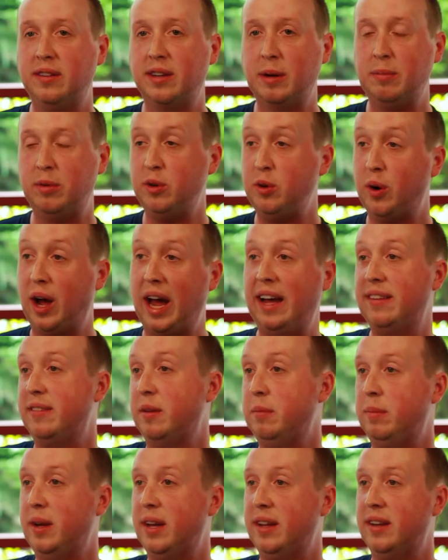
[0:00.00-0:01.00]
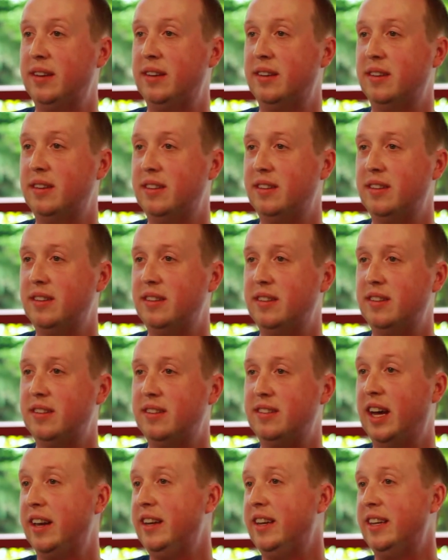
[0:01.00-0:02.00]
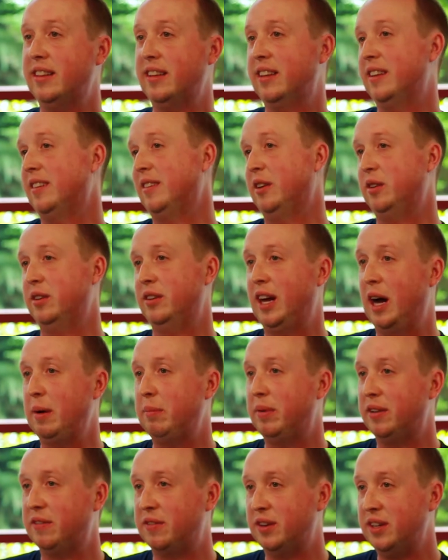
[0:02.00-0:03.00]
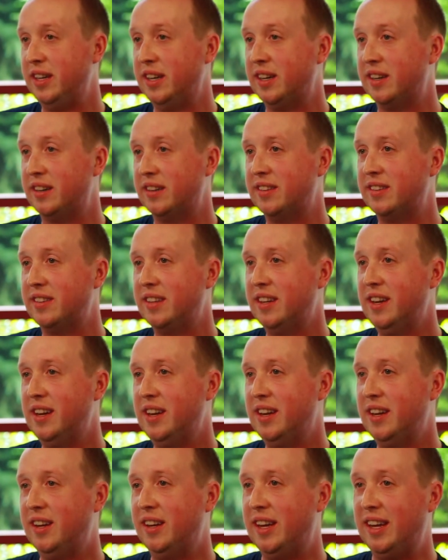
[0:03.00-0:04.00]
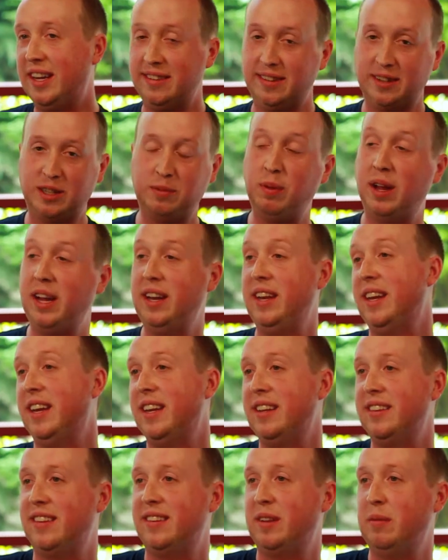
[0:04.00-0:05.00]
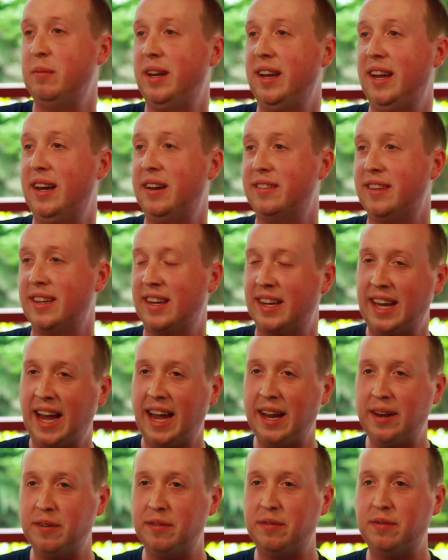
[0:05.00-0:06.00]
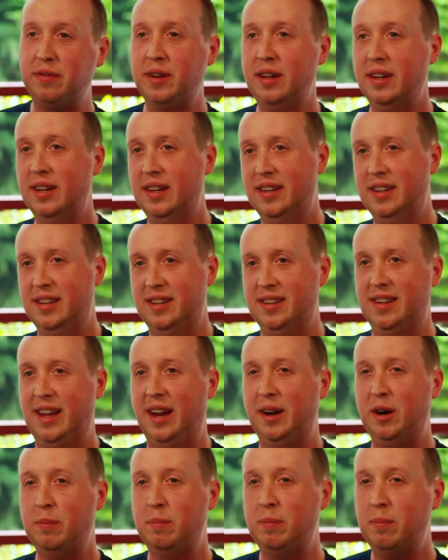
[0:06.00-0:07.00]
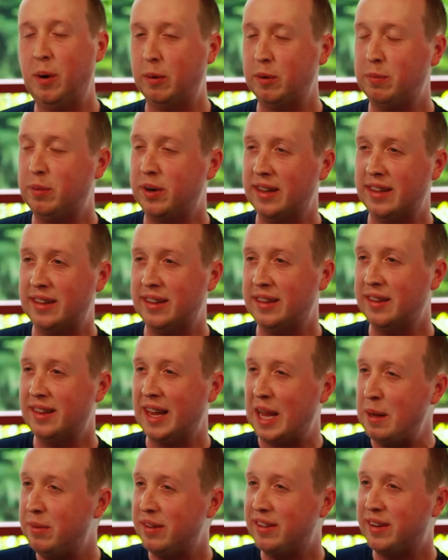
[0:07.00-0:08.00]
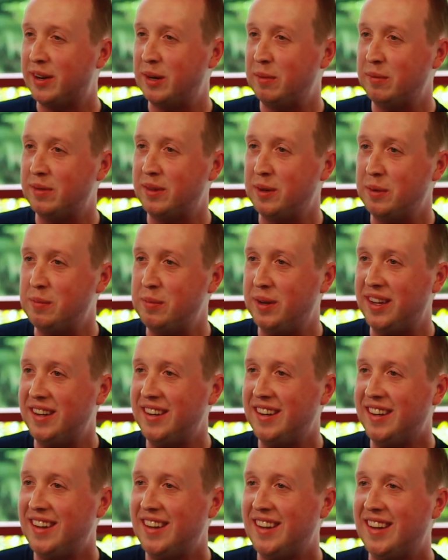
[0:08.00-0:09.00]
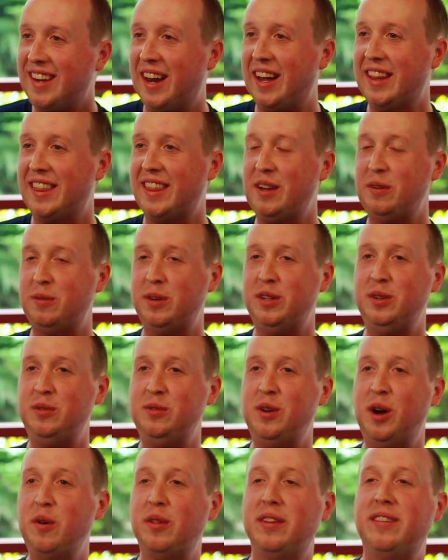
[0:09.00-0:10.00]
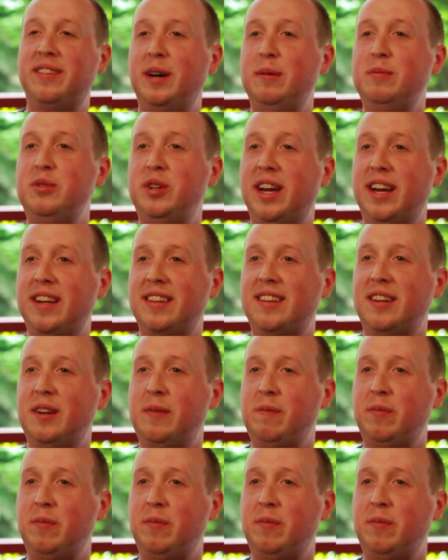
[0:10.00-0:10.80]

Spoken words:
someone who hasn't been studying this certain topic for years is explaining it to somebody else. It can kind of, I don't know, almost put it in layman's terms a little bit. And I think when you know the subject,